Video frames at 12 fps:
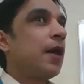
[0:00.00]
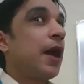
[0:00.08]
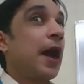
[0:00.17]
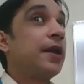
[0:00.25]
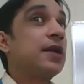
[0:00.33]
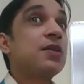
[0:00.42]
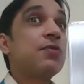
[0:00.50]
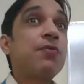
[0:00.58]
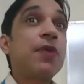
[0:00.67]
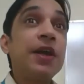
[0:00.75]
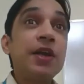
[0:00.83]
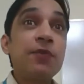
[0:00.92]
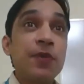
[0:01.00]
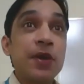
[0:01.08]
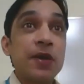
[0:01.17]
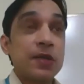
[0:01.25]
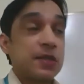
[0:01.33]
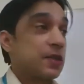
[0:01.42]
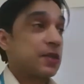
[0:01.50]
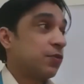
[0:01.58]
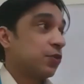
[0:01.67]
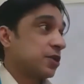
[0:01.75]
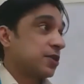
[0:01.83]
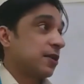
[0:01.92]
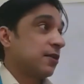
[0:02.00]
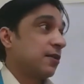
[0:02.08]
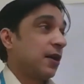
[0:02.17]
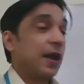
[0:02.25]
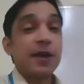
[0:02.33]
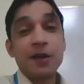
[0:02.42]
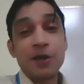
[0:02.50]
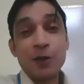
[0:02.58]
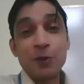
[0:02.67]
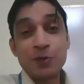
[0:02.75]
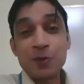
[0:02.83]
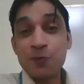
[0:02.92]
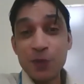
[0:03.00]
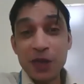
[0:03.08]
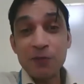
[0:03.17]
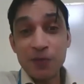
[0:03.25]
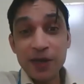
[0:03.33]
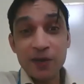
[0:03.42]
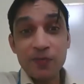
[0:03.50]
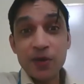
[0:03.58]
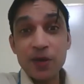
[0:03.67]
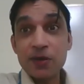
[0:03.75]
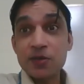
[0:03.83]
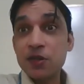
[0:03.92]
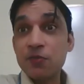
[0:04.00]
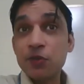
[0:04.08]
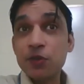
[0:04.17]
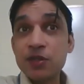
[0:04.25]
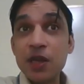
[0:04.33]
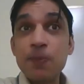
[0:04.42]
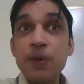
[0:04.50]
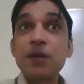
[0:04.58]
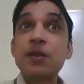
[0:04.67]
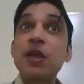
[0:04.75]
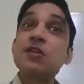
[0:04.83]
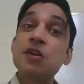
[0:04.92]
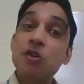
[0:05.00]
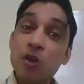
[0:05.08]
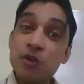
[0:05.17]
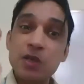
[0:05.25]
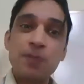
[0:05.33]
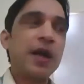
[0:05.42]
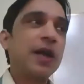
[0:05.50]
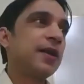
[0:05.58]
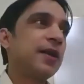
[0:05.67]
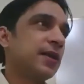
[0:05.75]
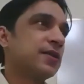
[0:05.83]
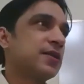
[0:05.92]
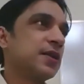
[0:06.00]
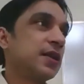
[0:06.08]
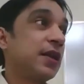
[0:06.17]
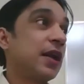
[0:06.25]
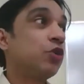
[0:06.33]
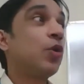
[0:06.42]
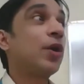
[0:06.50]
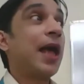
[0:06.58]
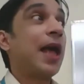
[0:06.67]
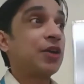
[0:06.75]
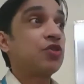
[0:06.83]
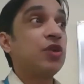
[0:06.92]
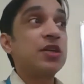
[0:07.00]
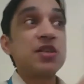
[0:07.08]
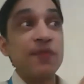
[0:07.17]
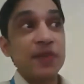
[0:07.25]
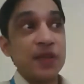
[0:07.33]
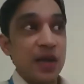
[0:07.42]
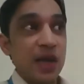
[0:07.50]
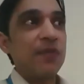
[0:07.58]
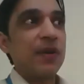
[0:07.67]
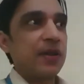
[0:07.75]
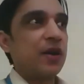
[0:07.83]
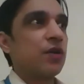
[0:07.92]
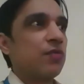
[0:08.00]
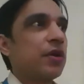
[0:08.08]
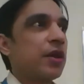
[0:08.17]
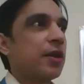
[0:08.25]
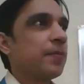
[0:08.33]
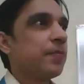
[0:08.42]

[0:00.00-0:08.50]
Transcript: And it's a very difficult decision for the cell. I can tell you it's a very, very difficult decision for the cell, but there is a logic behind that decision, that you are actually saving the life at the end of the day.